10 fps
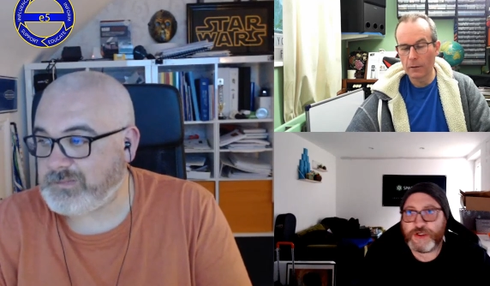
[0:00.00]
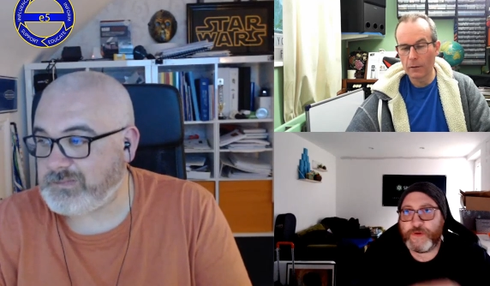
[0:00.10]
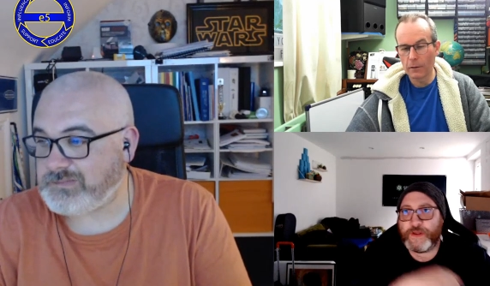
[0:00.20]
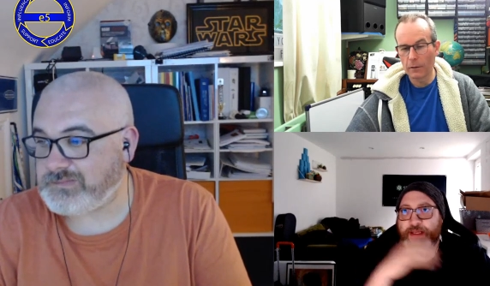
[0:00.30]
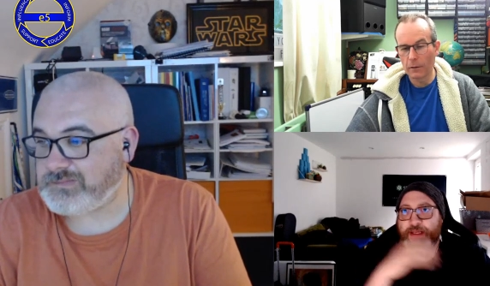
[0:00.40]

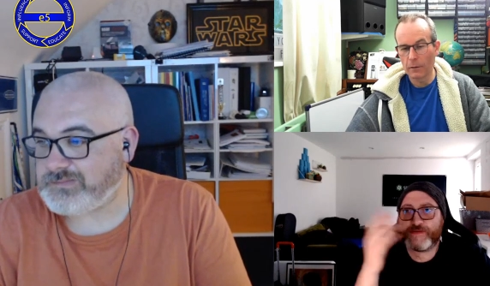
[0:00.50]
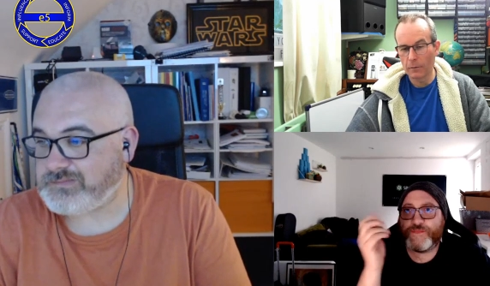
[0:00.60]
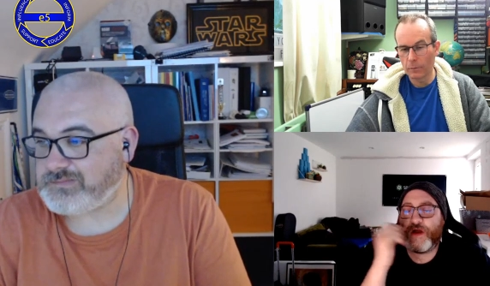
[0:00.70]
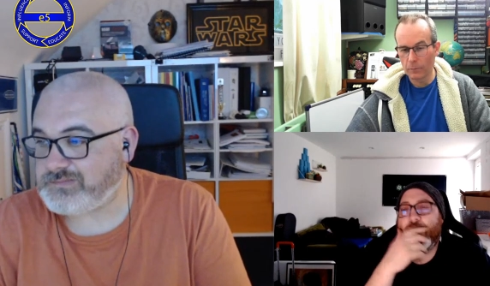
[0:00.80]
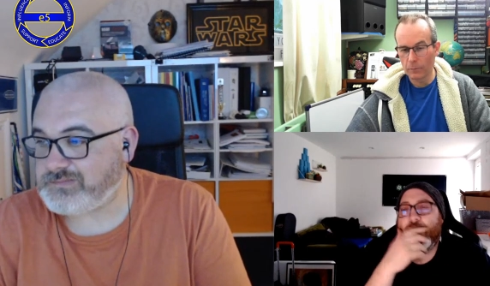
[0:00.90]
Speaker 1: issue, and
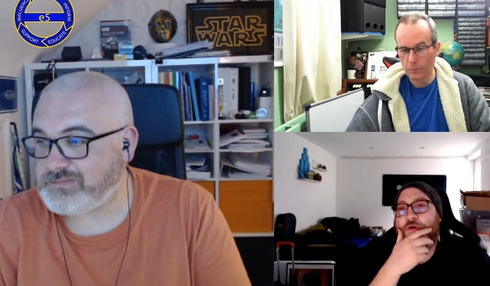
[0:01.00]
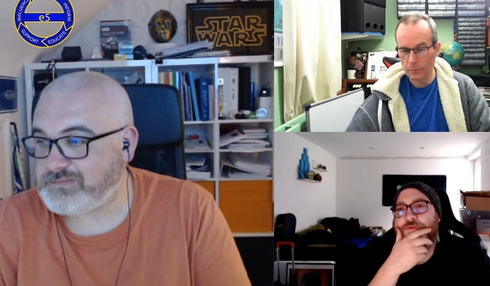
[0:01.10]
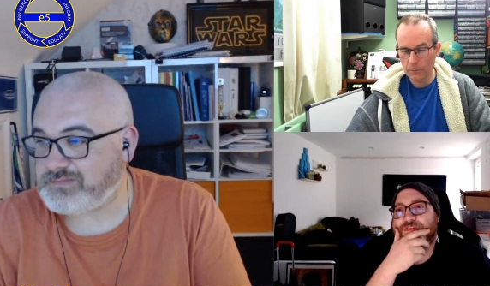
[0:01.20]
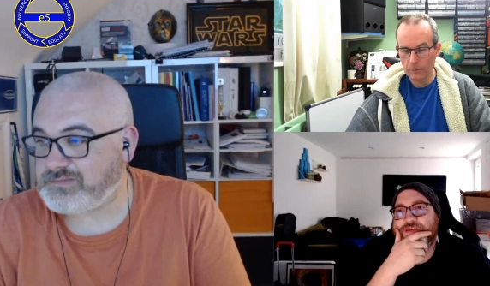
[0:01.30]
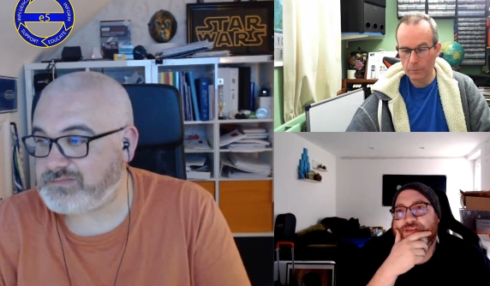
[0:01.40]
the
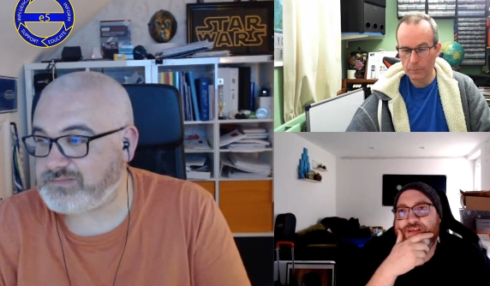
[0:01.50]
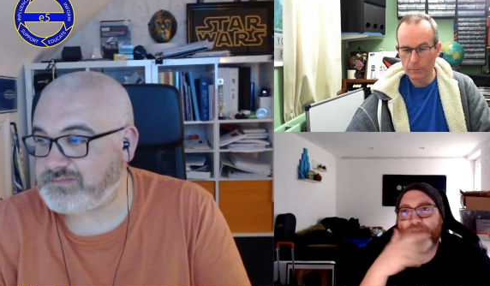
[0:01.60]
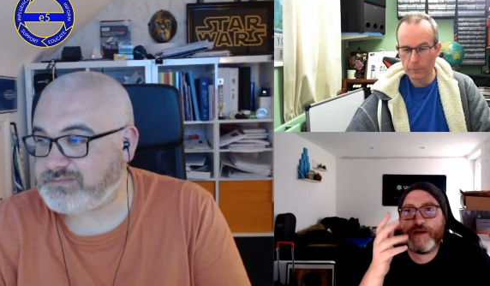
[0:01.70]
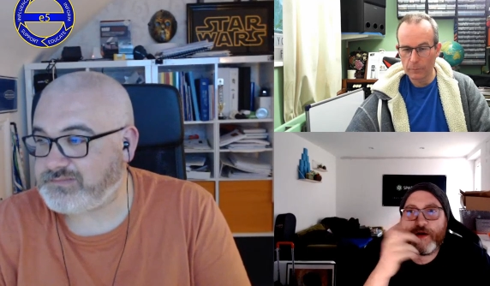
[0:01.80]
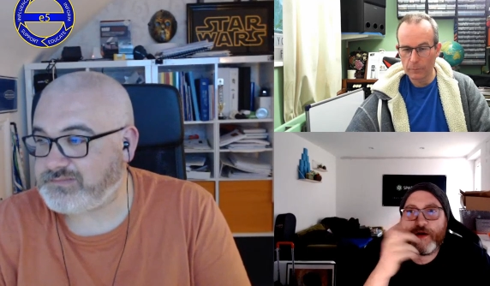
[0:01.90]
supplier obviously
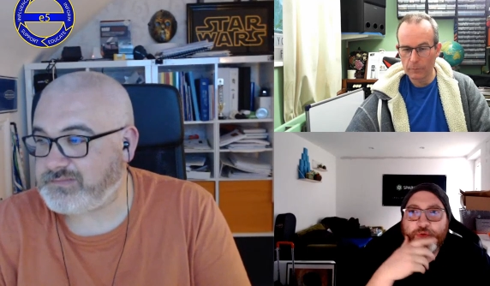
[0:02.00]
says, "Oh